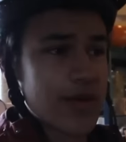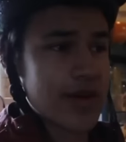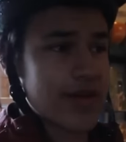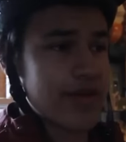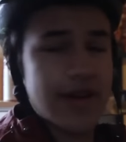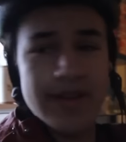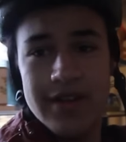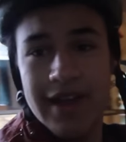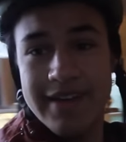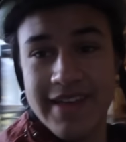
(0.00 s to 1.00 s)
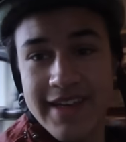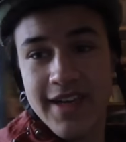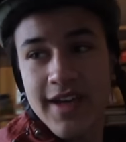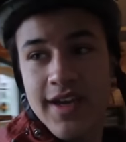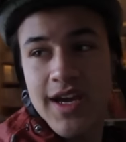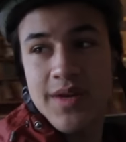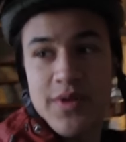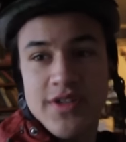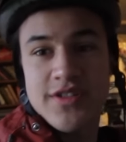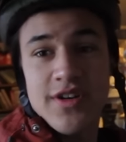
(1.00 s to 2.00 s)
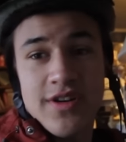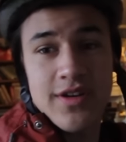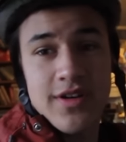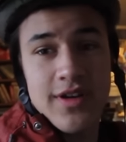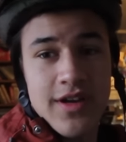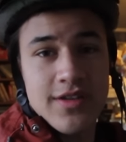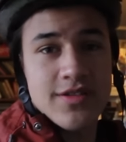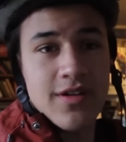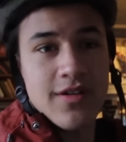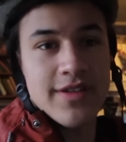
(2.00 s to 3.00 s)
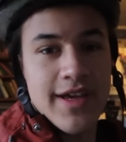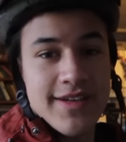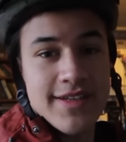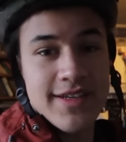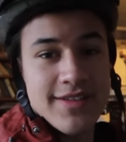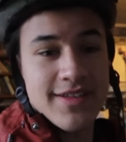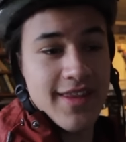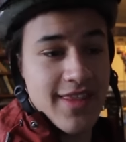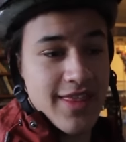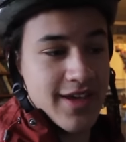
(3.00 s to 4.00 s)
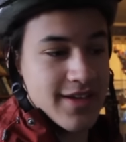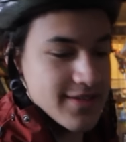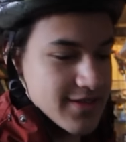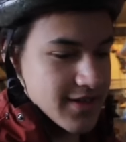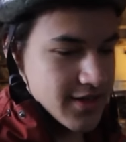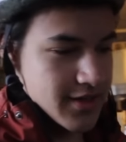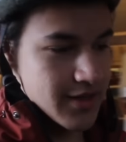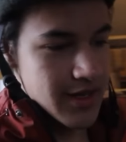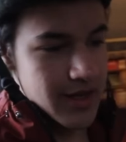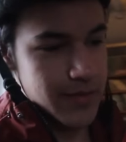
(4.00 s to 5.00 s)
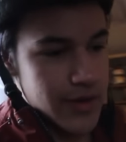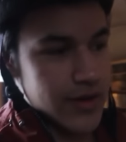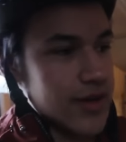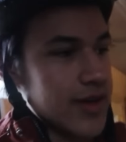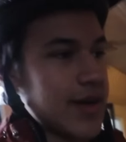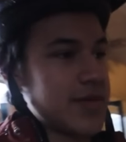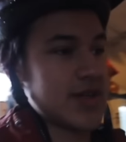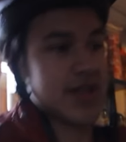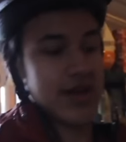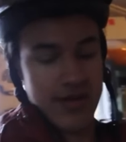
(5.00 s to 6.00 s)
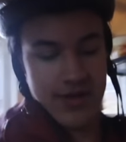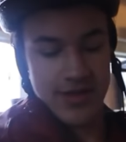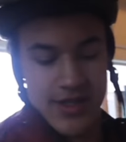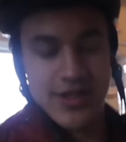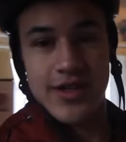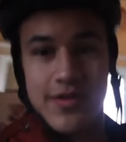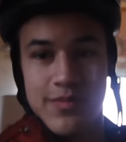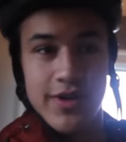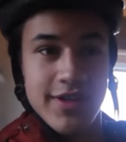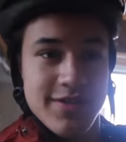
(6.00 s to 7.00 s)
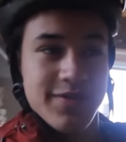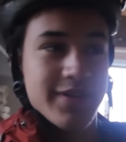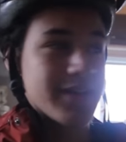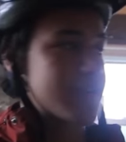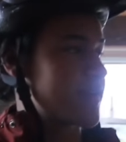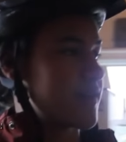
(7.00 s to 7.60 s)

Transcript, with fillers: We're found a little antique and store, and it's called Antiques and Things and we came and checked it out, and it's actually pretty sweet.